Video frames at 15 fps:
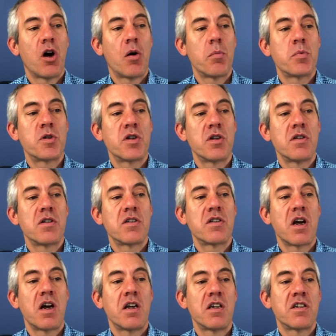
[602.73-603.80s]
options
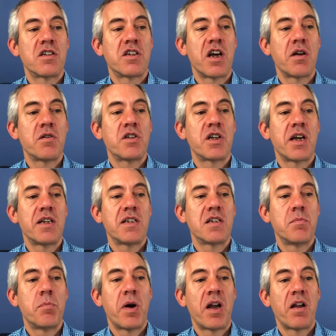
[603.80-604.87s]
and
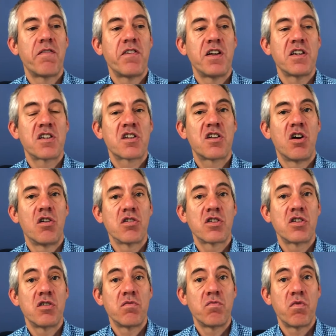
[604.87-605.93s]
associated benefits,
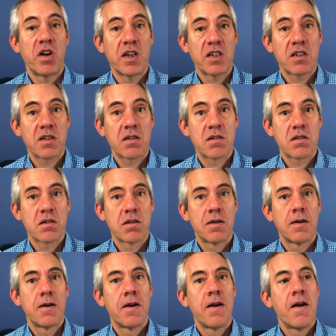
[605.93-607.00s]
costs, and risks.
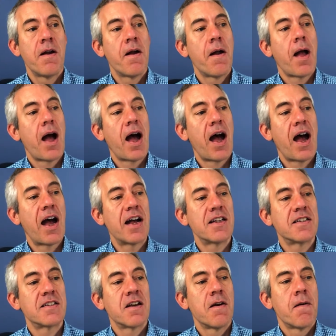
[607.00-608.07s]

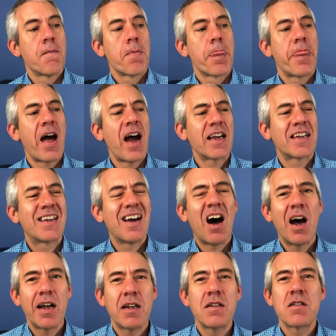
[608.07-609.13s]
And that
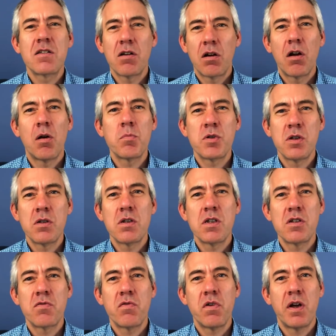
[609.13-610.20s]
guidance on options
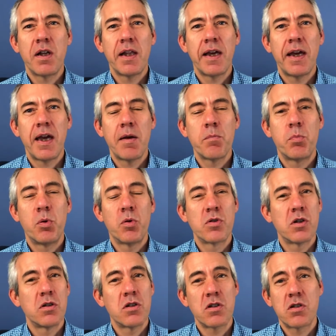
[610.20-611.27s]
is really
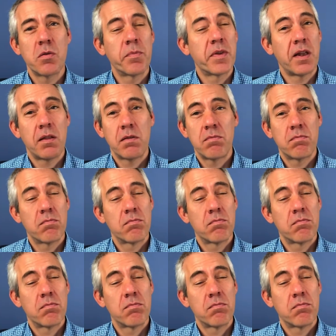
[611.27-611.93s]
important. Just something